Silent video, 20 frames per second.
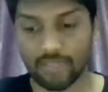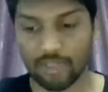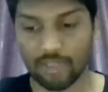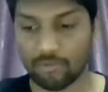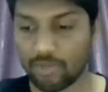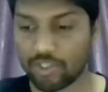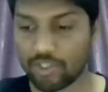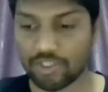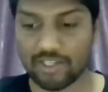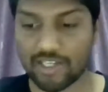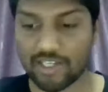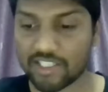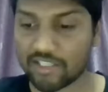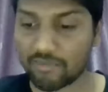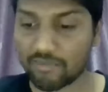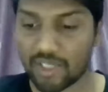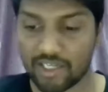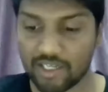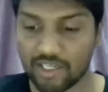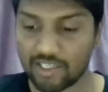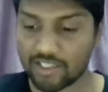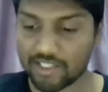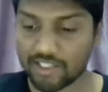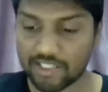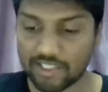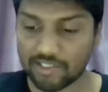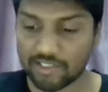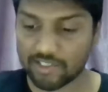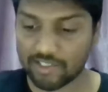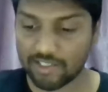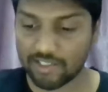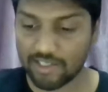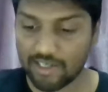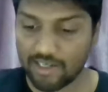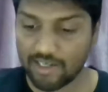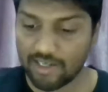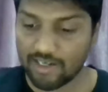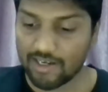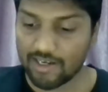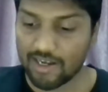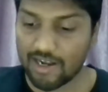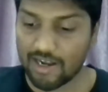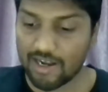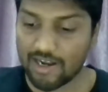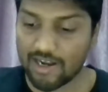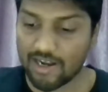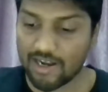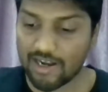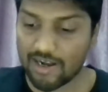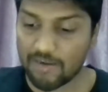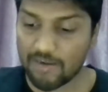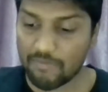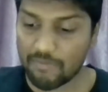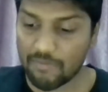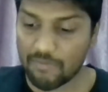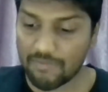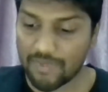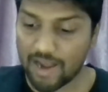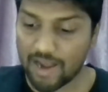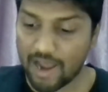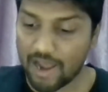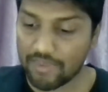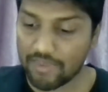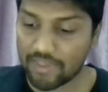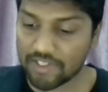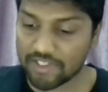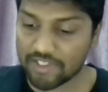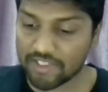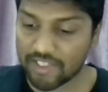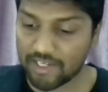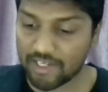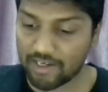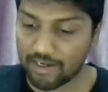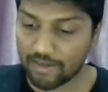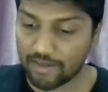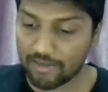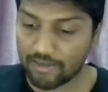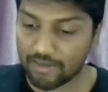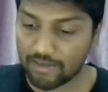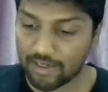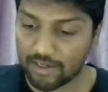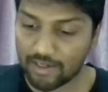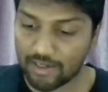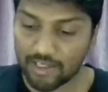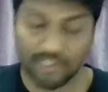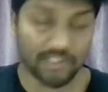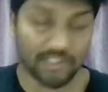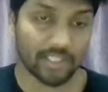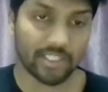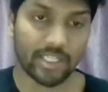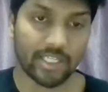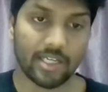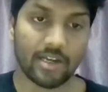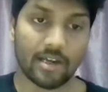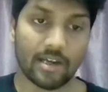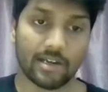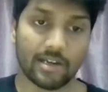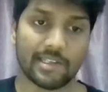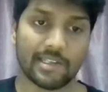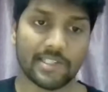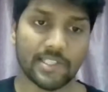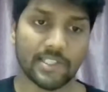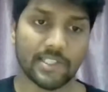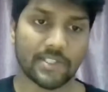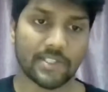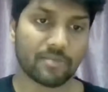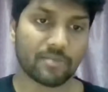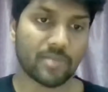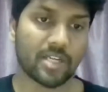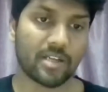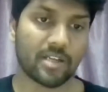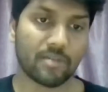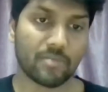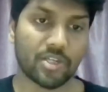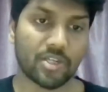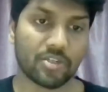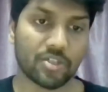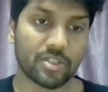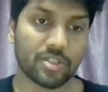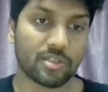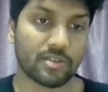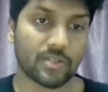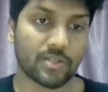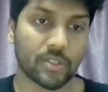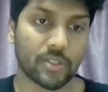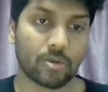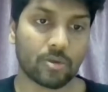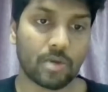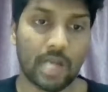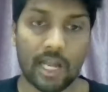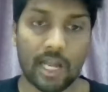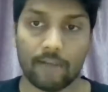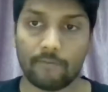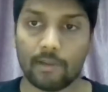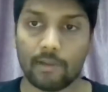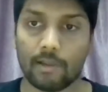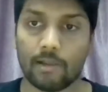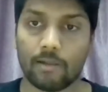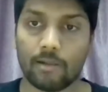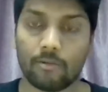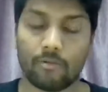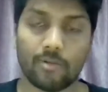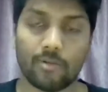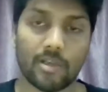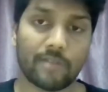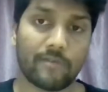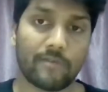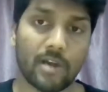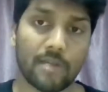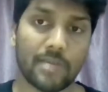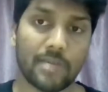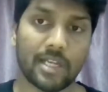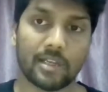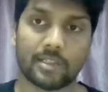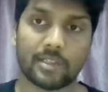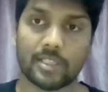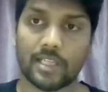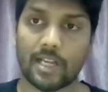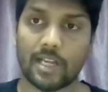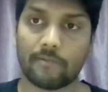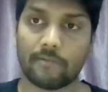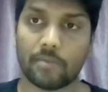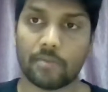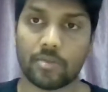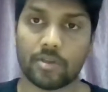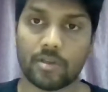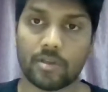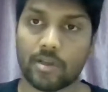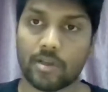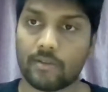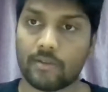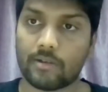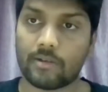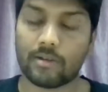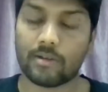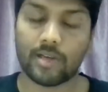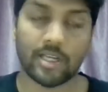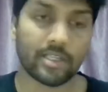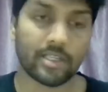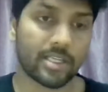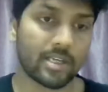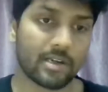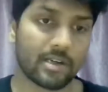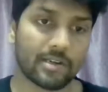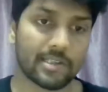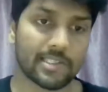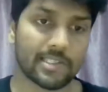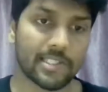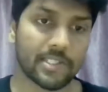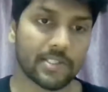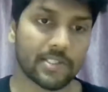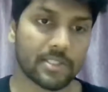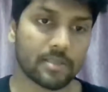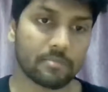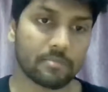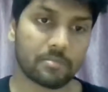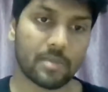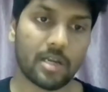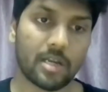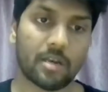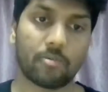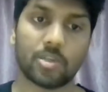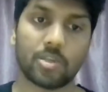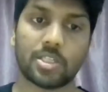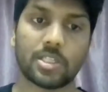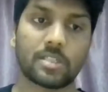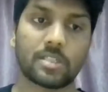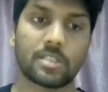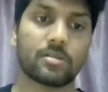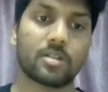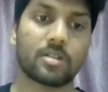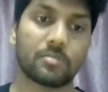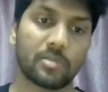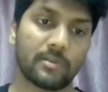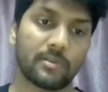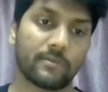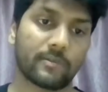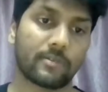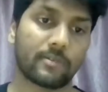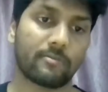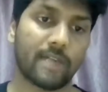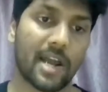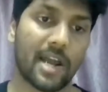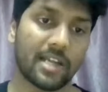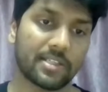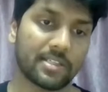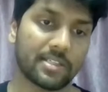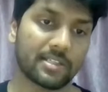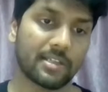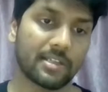which doesn't make any sense. Uh, and the second thing is the TRL system that I mentioned. So I will, if I'm elected, I will put together a TRL system which is suitable for wax.